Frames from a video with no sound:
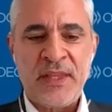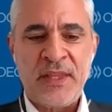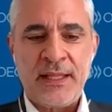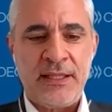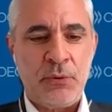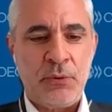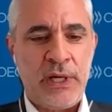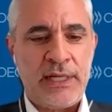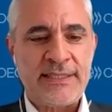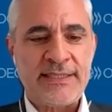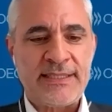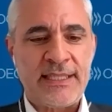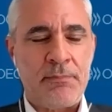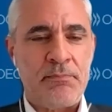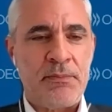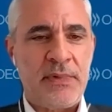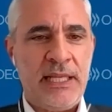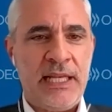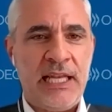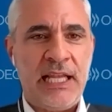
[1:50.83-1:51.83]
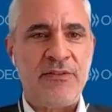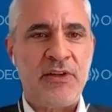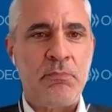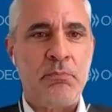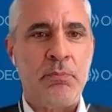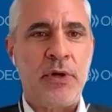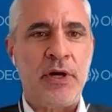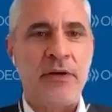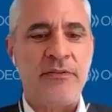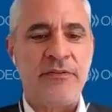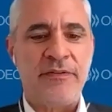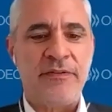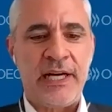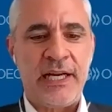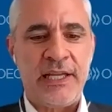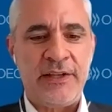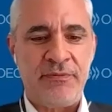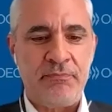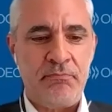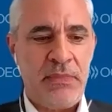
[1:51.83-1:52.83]
there were some
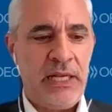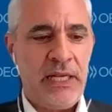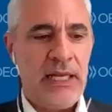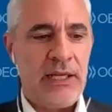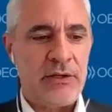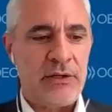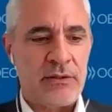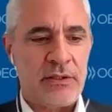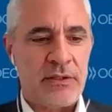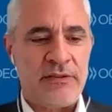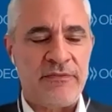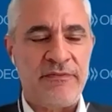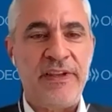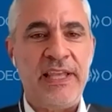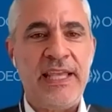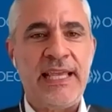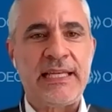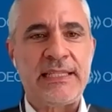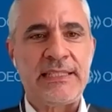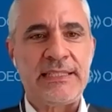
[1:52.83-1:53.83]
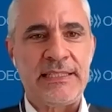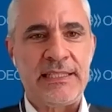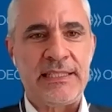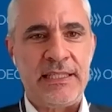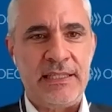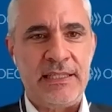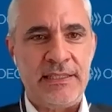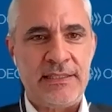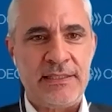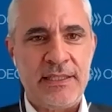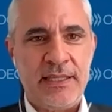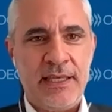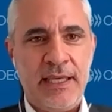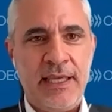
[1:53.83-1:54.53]
11.5 million vacancies